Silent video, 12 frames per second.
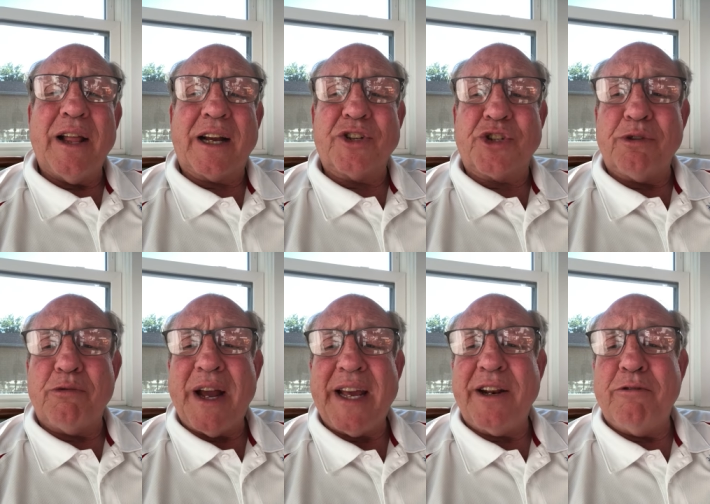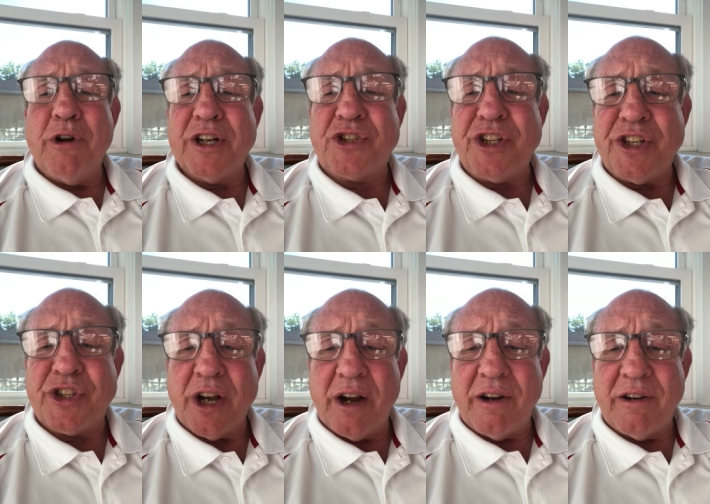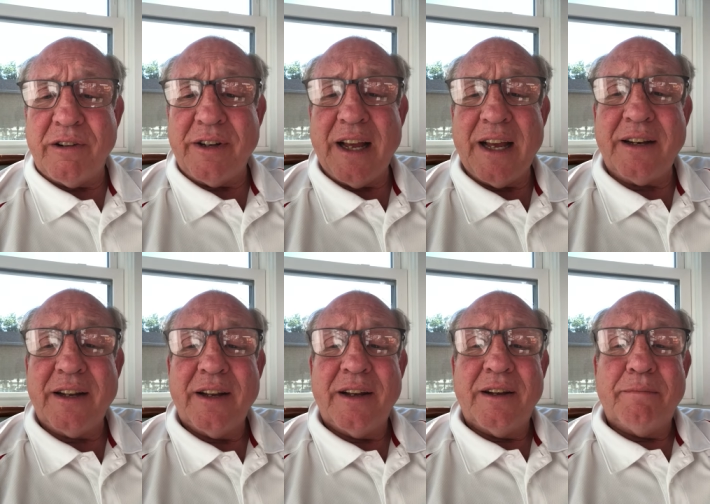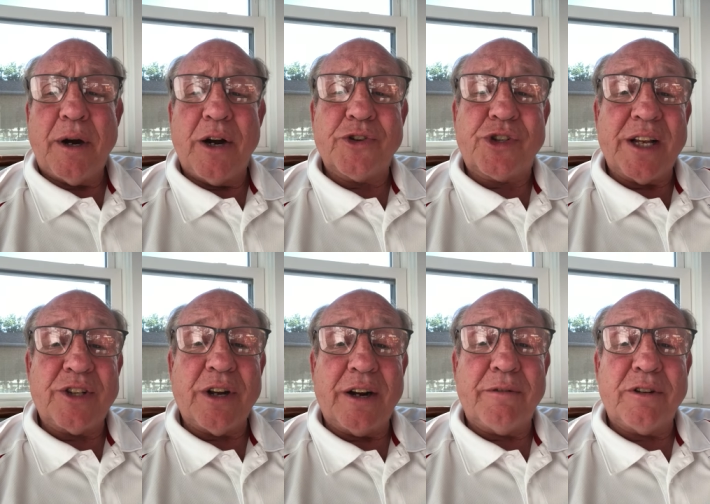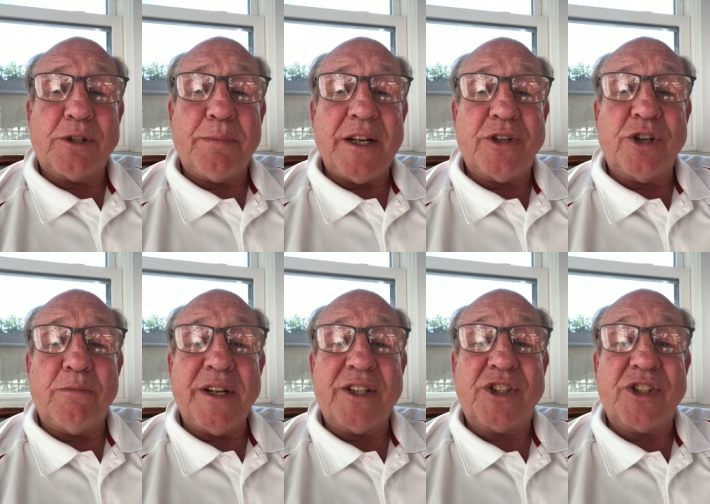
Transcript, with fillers: like a serrated, rusty saw. And I, Paul says our speech should be